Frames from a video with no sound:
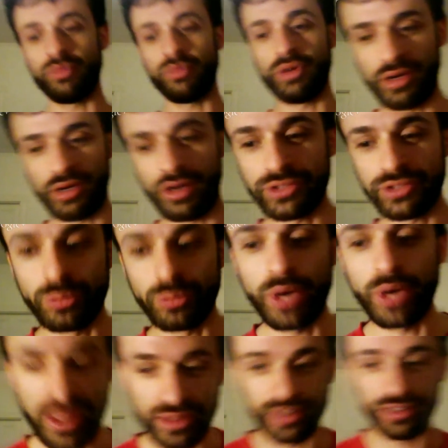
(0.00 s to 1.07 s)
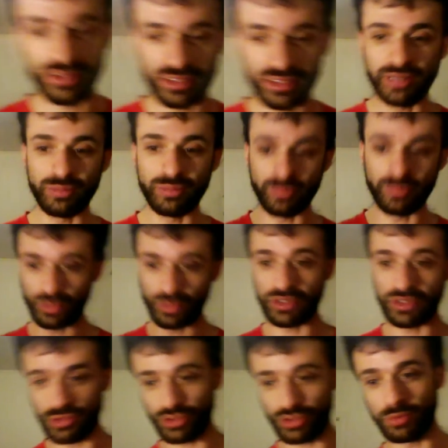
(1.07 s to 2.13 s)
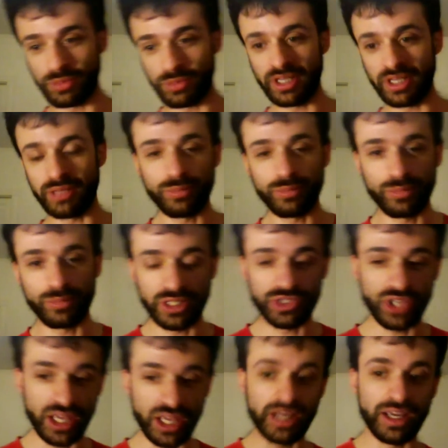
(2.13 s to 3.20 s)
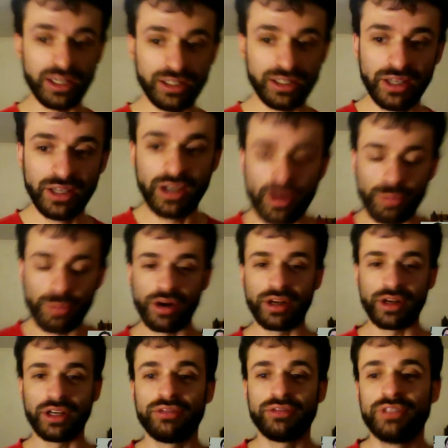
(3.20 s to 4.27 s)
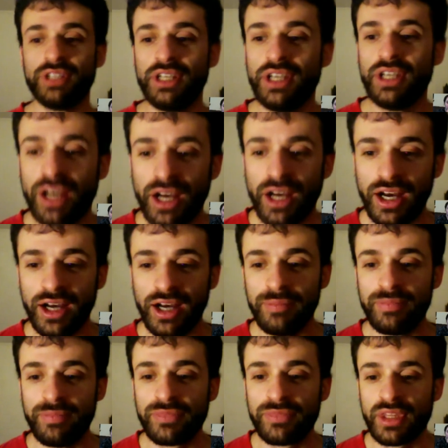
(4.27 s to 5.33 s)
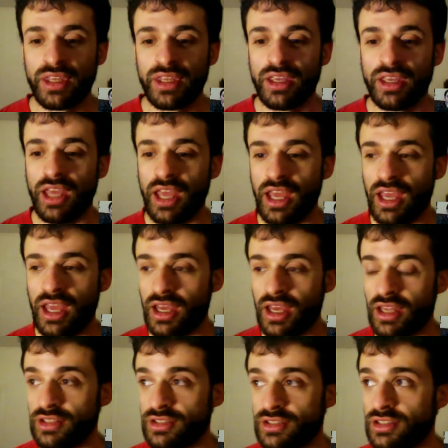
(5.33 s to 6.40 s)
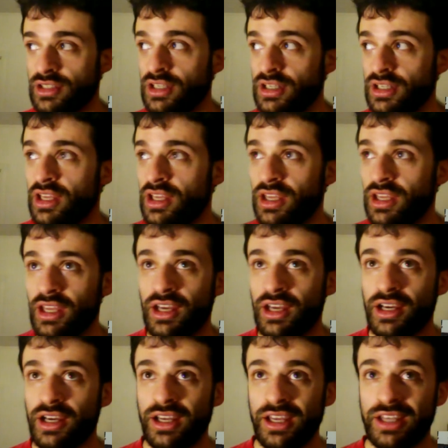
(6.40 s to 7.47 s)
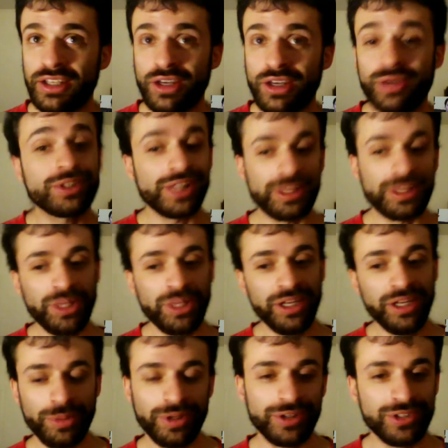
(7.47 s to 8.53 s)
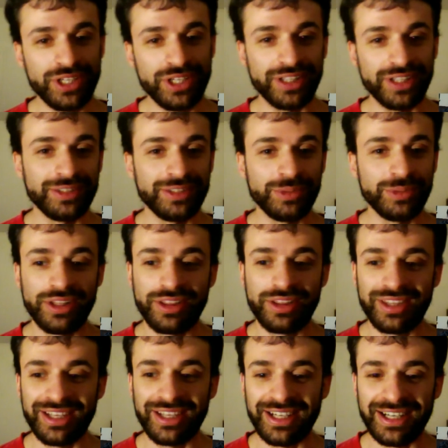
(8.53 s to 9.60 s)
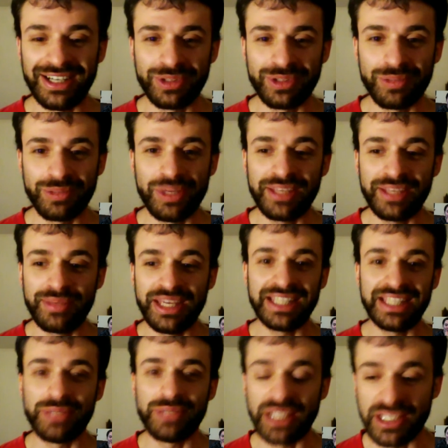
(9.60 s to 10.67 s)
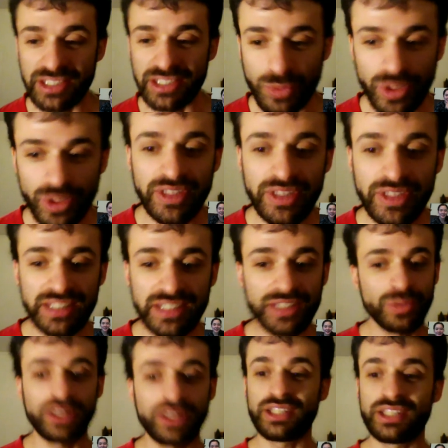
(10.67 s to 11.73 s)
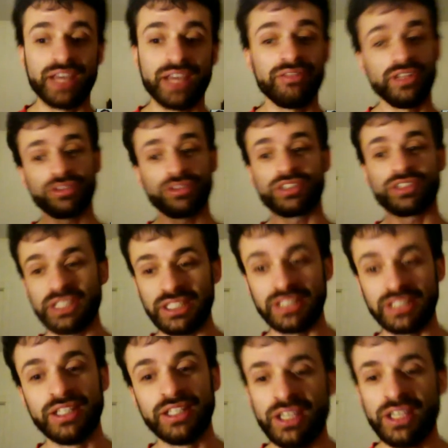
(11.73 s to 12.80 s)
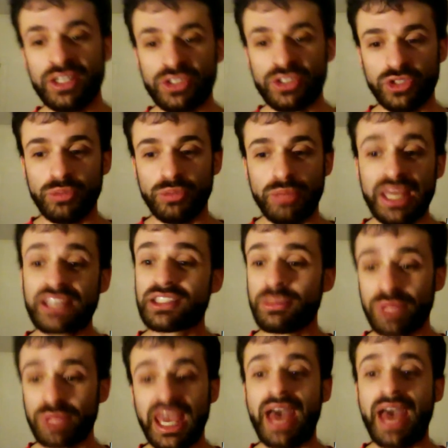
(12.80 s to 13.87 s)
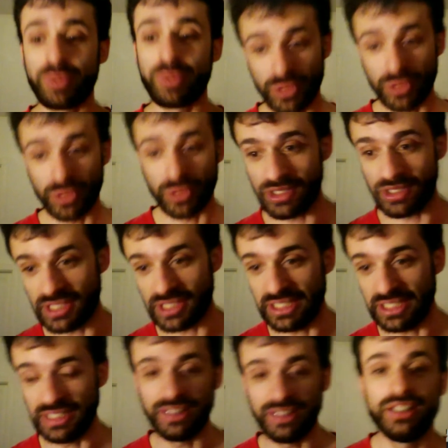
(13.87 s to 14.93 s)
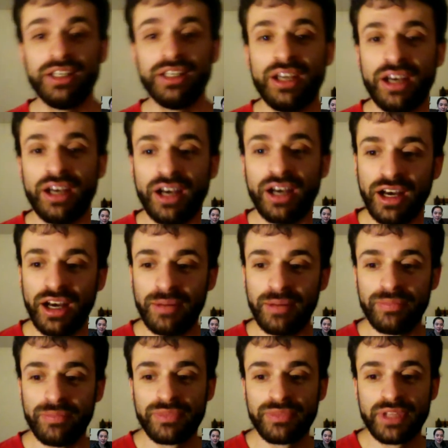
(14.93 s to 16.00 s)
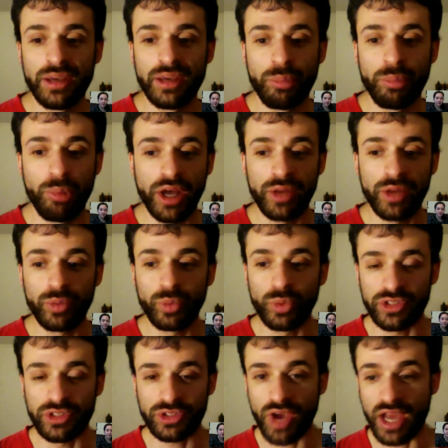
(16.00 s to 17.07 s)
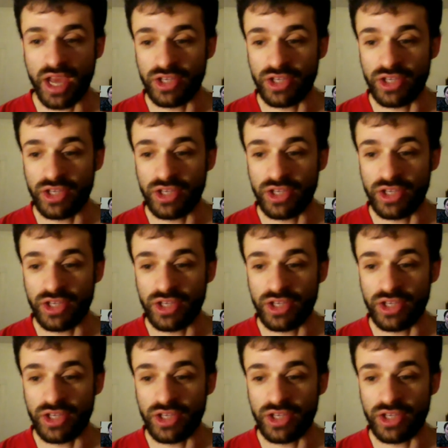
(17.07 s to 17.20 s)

also by the same research group that I'm that Jay and I are part of, um, and it goes like peanut butter and jelly with uh, with the makey makey because it's one of the easiest ways that I've ever seen to make something happen when you press a key. Um, but with Scratch,